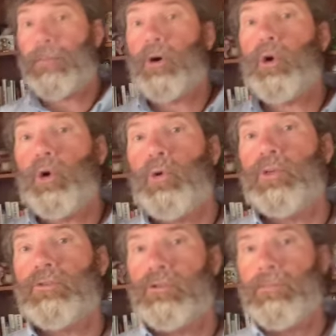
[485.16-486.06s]
of who
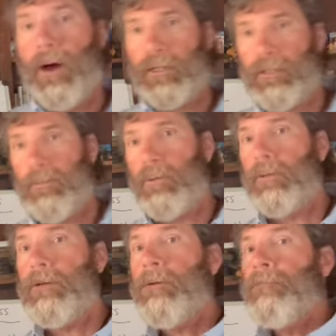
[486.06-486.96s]
is responsible.
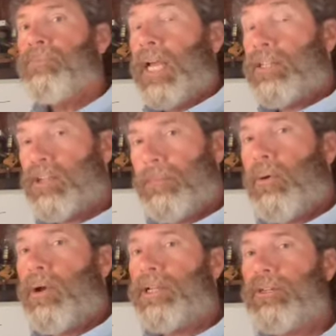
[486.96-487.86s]
At some
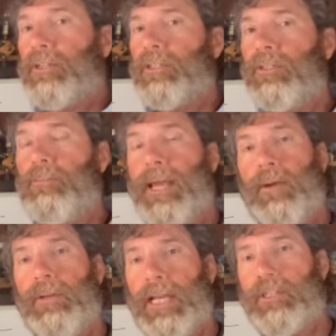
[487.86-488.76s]
point, you may
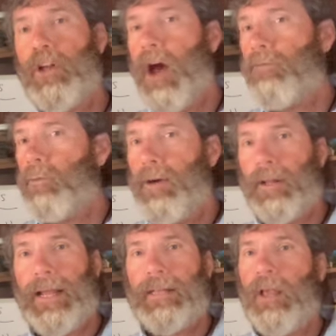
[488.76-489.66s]
get software
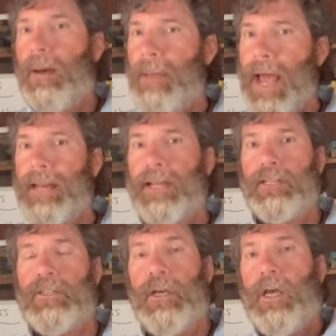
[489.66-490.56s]
like
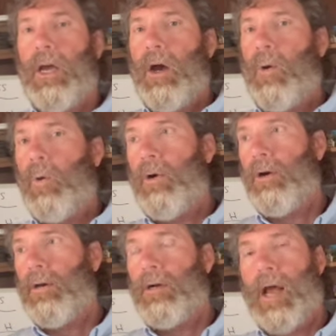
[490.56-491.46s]
Lawmatics,
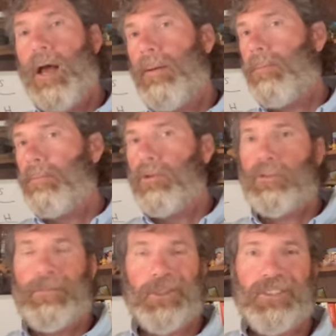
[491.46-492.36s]
or there's
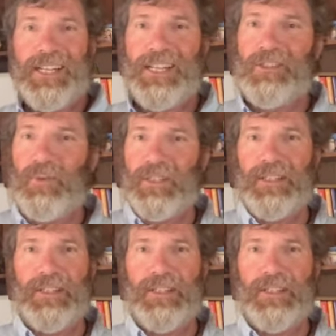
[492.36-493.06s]
built-ins with